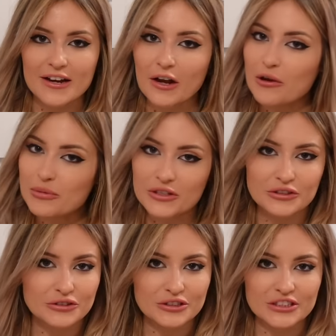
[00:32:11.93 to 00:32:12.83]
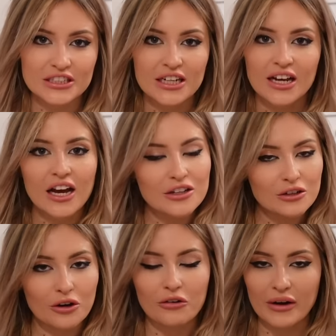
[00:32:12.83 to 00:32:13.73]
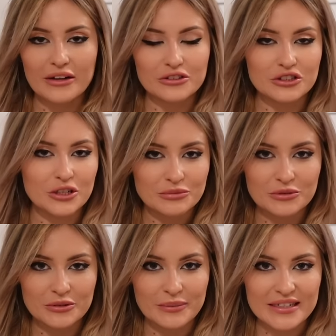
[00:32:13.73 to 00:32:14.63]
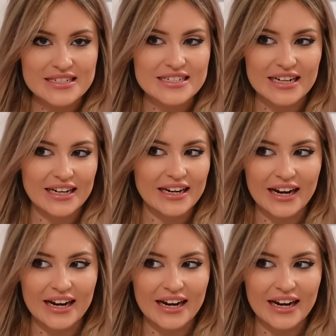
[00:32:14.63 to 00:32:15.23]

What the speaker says: I hope you enjoyed a look around the shops with me today.